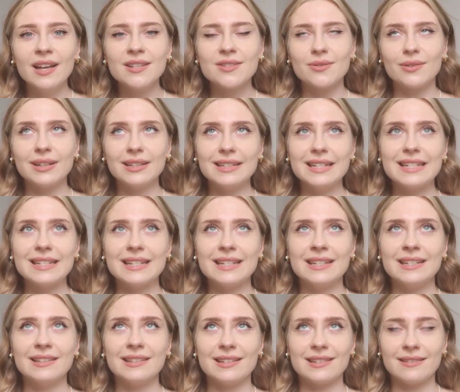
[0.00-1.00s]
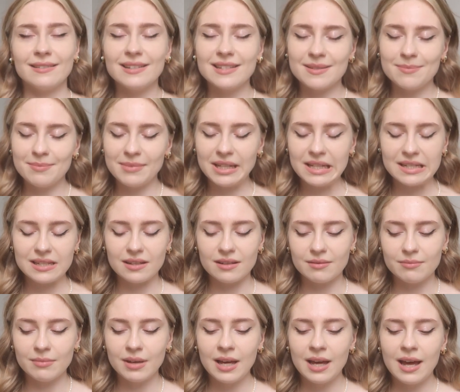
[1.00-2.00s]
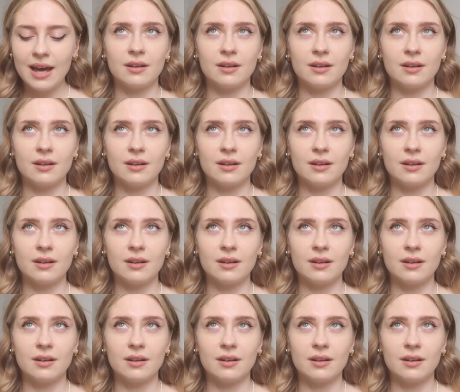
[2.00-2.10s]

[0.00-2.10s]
so I knitted the size medium.